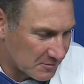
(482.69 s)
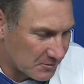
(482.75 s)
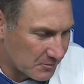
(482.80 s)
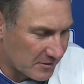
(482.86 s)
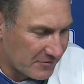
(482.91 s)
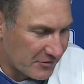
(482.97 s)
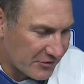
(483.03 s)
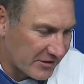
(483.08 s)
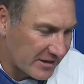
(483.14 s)
But
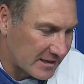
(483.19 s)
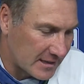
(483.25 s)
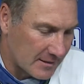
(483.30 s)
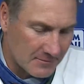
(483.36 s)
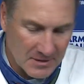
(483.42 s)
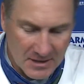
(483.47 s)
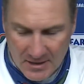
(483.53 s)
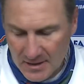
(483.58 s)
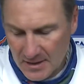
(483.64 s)
we've seen
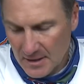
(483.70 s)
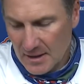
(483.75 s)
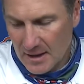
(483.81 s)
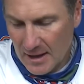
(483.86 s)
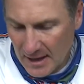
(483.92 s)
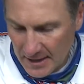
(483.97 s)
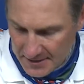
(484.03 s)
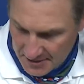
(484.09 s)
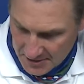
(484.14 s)
him,
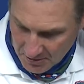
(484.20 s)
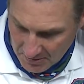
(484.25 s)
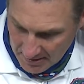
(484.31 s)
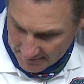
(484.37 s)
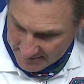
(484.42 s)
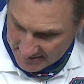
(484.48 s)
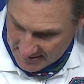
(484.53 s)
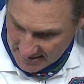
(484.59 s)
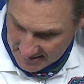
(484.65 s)

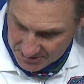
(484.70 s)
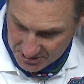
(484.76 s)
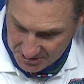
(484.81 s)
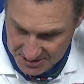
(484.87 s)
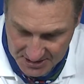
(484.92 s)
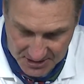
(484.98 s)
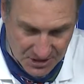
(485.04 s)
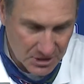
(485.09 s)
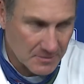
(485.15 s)
not
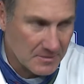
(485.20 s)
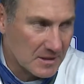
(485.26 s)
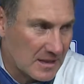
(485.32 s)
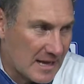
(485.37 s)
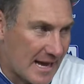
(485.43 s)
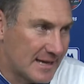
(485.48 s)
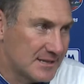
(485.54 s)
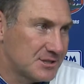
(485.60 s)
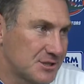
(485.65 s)
just this year, but
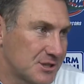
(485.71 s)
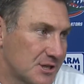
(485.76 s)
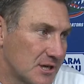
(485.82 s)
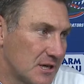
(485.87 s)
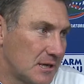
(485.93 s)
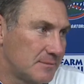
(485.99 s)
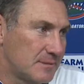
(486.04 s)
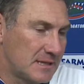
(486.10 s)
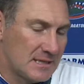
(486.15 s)
last year.
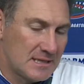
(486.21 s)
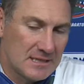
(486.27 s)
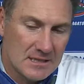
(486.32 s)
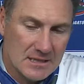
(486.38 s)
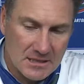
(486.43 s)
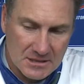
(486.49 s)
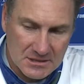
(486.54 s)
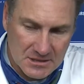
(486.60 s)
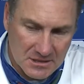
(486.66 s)
I mean,
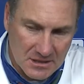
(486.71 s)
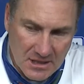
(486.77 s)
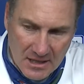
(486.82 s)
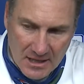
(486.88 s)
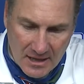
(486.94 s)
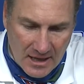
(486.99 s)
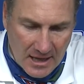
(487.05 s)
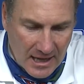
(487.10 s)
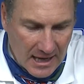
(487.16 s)
he's a
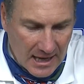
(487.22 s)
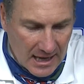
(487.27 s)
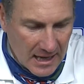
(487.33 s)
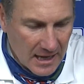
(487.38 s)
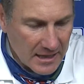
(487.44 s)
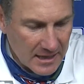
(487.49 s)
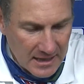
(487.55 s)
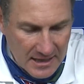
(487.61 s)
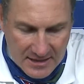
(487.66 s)

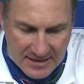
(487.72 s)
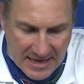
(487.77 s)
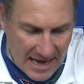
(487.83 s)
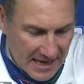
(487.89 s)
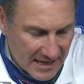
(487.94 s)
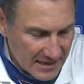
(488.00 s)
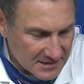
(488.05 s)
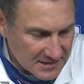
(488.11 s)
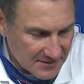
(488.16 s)

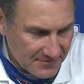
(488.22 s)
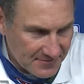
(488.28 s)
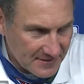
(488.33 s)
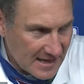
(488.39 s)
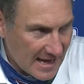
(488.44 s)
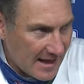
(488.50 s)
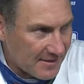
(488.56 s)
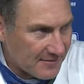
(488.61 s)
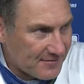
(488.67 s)
guy
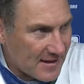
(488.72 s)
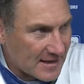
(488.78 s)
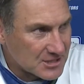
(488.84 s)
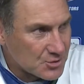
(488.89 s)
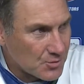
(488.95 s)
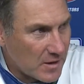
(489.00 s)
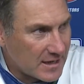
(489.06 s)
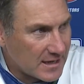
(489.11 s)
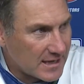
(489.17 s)
that
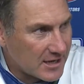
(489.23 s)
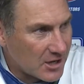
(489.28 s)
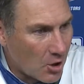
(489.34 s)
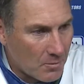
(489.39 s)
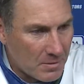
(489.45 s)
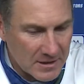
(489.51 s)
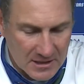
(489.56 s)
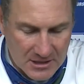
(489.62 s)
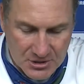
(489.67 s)
finds a way to get
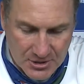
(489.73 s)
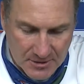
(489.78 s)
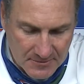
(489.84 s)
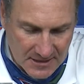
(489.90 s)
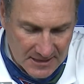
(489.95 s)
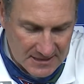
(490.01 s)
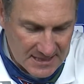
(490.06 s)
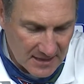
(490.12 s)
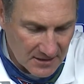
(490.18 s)
open,
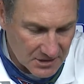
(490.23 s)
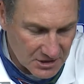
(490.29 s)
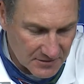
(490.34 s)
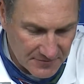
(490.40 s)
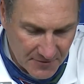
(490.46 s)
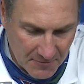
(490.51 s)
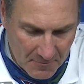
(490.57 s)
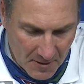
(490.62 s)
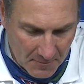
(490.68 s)
extremely
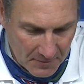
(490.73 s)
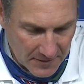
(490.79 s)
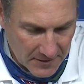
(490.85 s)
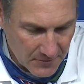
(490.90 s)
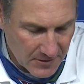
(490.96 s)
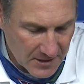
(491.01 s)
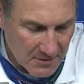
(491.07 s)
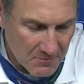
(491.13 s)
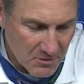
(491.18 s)
intelligent football
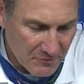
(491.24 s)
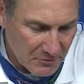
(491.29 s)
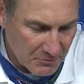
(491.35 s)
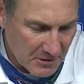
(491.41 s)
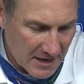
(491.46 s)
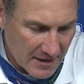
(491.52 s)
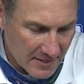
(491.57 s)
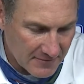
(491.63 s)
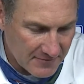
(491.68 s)
player. We can move
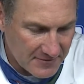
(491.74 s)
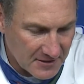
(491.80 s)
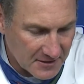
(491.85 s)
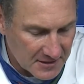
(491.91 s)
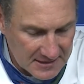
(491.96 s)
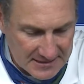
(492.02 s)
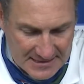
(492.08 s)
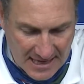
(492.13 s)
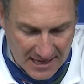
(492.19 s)
him around on the
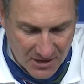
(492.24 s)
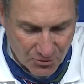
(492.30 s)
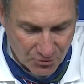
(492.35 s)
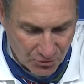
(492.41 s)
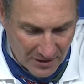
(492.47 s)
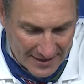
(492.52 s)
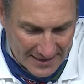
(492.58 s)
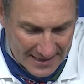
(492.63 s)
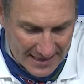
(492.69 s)
field, and he's got
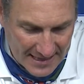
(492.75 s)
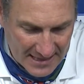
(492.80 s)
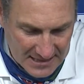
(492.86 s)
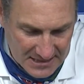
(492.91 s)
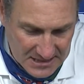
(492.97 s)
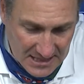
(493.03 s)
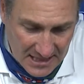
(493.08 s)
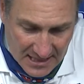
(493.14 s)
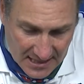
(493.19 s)
great
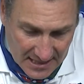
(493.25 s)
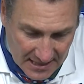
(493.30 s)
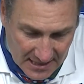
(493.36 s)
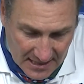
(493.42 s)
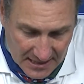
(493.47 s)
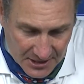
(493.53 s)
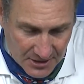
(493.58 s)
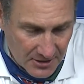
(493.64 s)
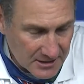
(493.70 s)
hands.
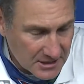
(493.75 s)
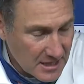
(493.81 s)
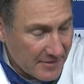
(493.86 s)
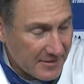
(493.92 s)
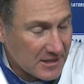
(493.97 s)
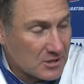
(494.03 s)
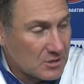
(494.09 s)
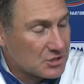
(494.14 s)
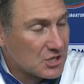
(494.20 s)
You know, I
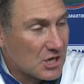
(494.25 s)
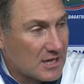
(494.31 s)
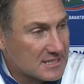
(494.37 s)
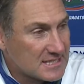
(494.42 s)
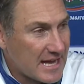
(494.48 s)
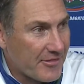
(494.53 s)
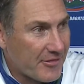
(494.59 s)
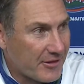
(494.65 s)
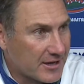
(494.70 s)
think you saw
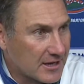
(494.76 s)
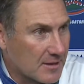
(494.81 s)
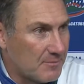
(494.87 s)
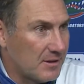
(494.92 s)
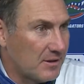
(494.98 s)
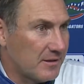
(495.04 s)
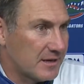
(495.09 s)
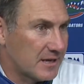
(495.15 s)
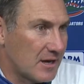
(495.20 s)
his athletic
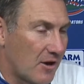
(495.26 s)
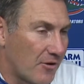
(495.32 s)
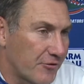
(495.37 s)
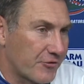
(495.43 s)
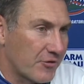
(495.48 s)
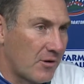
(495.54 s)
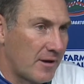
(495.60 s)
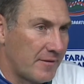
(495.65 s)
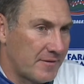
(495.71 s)
ability
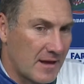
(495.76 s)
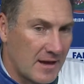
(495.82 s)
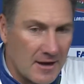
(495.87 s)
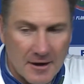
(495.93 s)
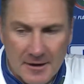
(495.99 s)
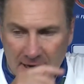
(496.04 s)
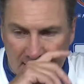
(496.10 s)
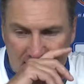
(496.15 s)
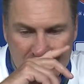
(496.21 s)
also on
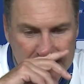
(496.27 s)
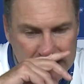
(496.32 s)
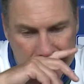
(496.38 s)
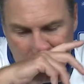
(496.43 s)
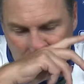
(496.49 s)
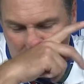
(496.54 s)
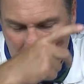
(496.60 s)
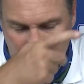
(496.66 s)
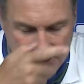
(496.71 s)
not just the
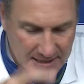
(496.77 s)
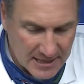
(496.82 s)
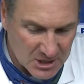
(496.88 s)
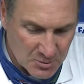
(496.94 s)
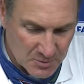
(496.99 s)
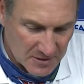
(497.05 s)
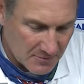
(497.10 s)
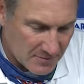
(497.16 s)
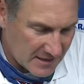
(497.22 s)
touchdown
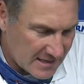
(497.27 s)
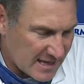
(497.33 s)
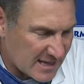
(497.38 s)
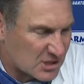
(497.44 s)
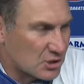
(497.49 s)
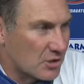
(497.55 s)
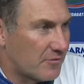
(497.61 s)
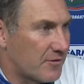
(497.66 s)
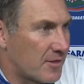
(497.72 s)
catch, but the big
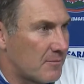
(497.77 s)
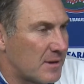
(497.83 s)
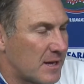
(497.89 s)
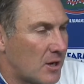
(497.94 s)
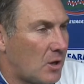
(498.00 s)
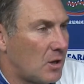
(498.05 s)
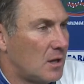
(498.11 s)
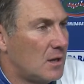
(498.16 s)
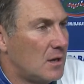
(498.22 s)
catch over the
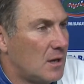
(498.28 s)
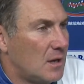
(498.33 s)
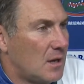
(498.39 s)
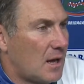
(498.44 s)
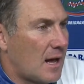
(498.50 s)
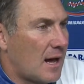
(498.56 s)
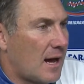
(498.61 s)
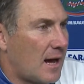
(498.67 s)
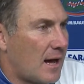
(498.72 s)
middle
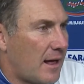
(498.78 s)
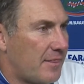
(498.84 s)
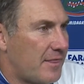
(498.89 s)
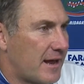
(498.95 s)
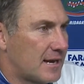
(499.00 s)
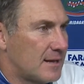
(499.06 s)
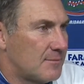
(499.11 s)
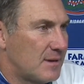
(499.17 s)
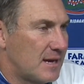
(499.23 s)

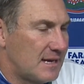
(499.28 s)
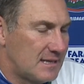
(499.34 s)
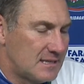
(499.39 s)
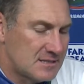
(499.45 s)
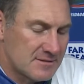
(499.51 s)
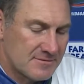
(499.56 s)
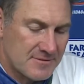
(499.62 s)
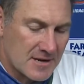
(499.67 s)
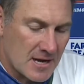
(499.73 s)
that he made.
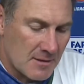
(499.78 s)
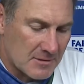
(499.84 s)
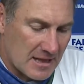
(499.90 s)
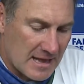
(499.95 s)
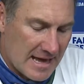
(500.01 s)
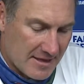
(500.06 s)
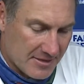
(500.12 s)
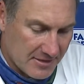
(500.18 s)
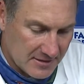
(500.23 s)
He's a
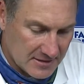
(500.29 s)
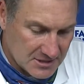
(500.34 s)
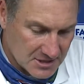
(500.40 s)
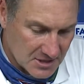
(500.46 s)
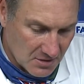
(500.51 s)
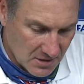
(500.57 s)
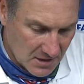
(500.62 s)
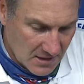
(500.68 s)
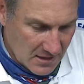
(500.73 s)
phenomenal athlete.
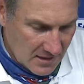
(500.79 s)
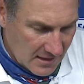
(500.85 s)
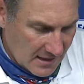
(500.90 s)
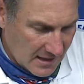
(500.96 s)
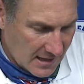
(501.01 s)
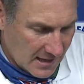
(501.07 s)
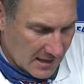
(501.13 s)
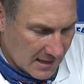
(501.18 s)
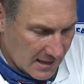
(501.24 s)
So,
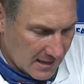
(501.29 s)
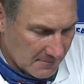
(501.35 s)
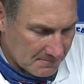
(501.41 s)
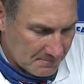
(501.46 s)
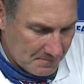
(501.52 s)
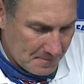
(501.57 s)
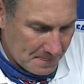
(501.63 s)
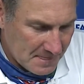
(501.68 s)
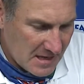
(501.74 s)

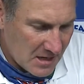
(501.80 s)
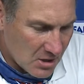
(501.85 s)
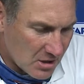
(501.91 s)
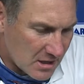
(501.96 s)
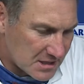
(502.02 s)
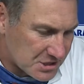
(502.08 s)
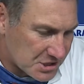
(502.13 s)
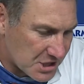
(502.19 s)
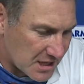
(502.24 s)
you know,
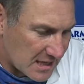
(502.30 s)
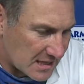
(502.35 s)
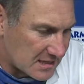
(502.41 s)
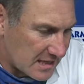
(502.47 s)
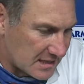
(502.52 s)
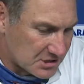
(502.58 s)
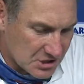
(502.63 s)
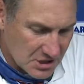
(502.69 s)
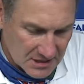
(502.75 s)
it's good.
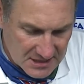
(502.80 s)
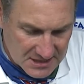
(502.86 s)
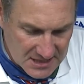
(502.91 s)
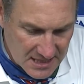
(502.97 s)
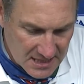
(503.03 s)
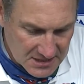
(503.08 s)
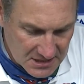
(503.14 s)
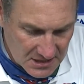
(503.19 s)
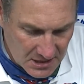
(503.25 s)
It's good to see us.